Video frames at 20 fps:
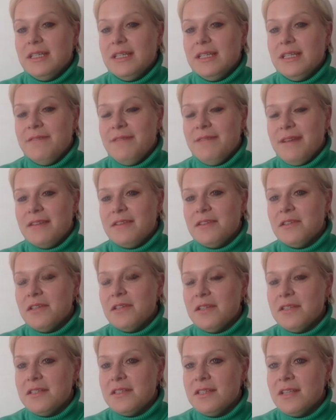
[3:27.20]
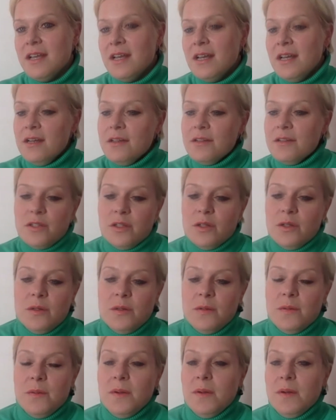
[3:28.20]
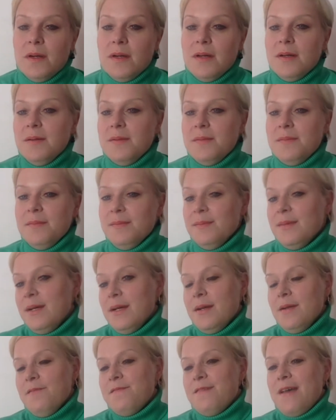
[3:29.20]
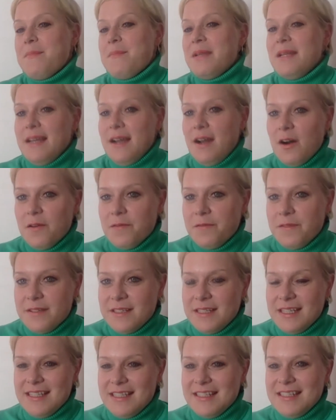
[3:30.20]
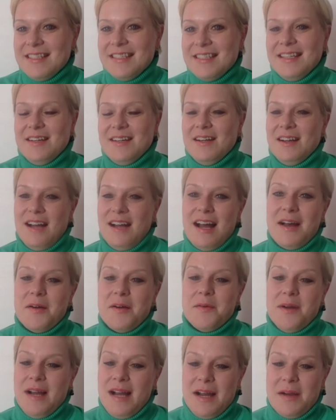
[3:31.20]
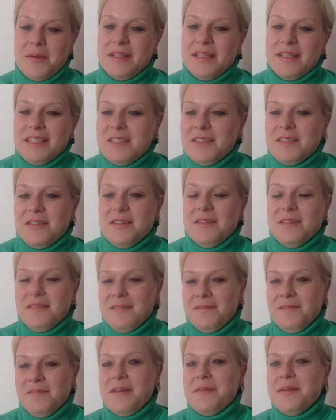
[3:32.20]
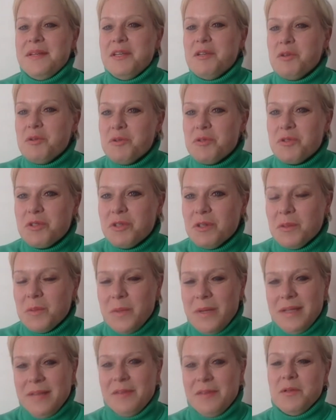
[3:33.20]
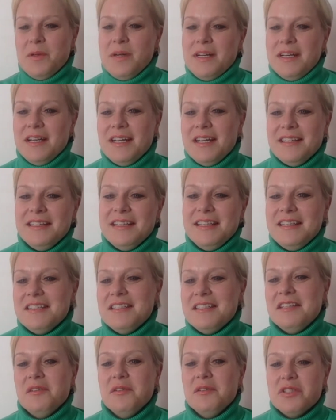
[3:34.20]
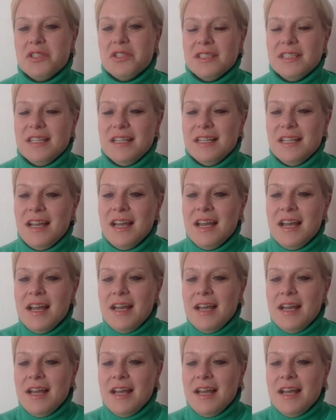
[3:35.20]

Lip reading: investors. So family offices, how it is very usual when you are not an institutional